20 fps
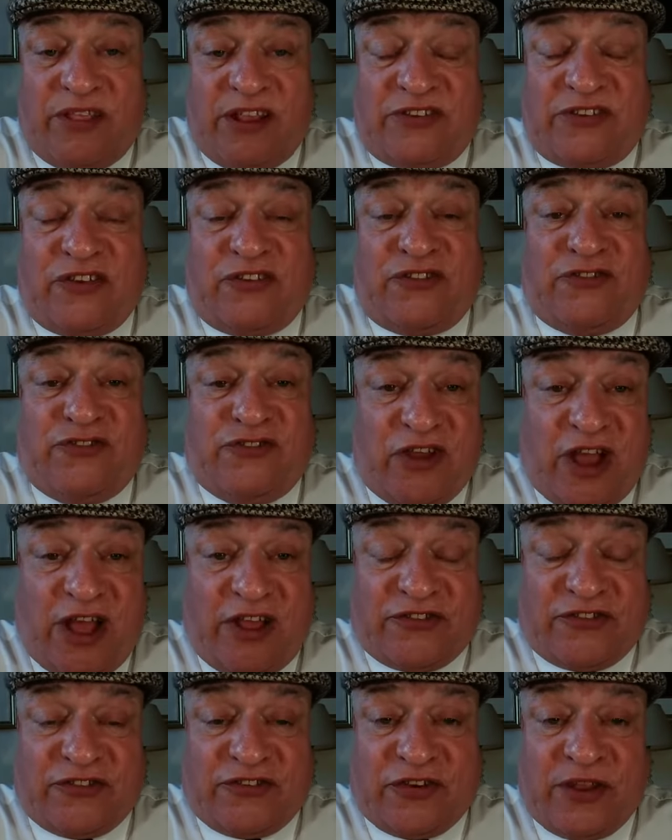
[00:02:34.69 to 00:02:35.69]
This is
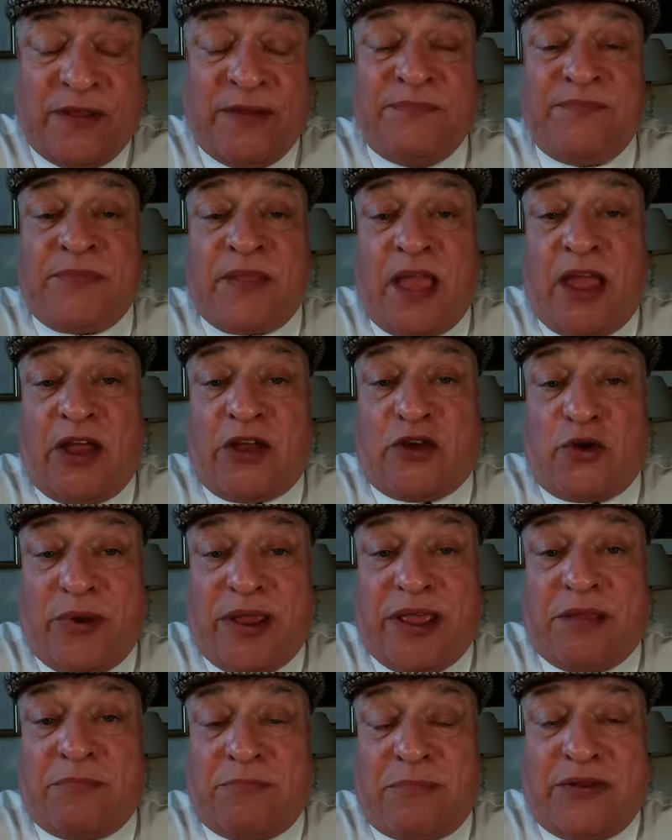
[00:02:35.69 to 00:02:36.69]
just a
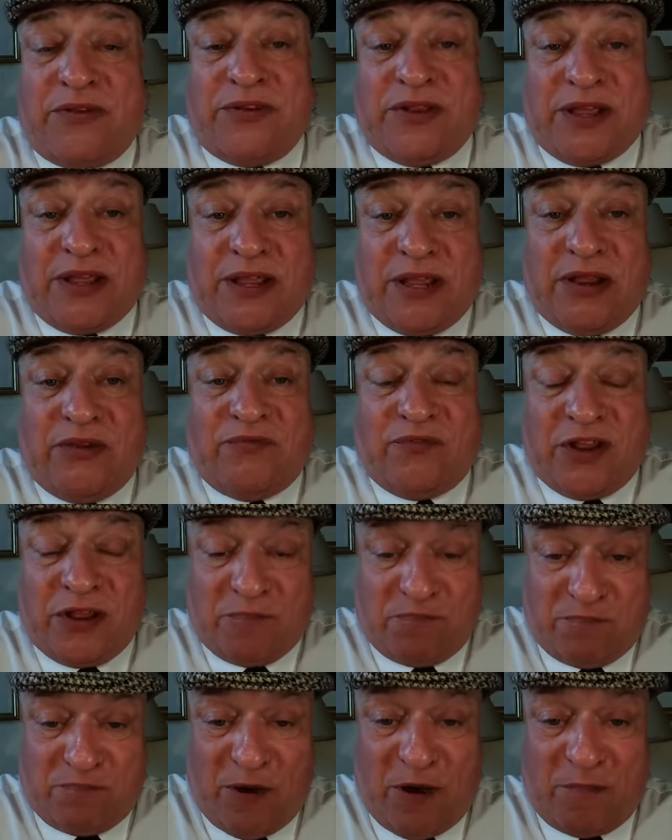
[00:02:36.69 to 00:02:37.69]
quick Monday
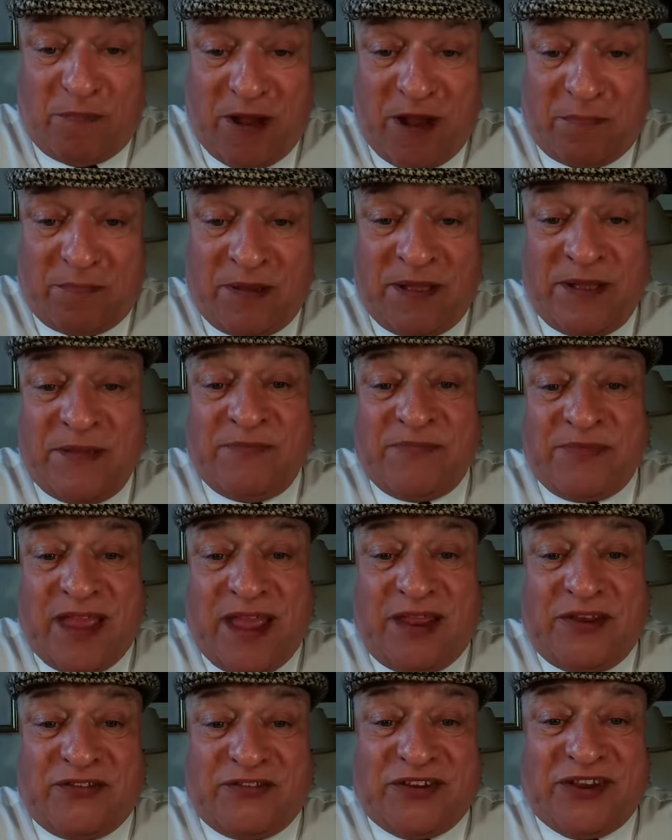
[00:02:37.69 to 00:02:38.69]
evening pop-up
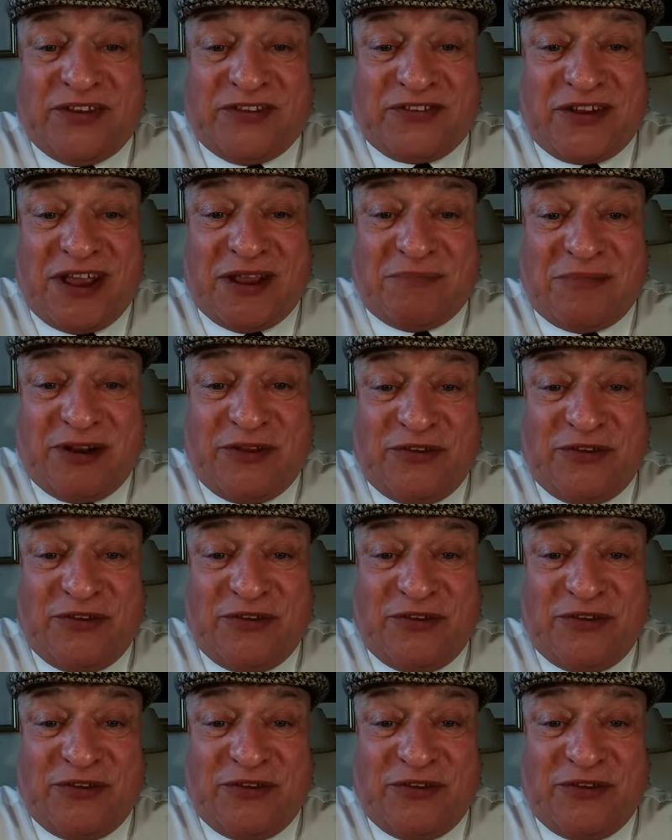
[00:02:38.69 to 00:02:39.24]
at tea time.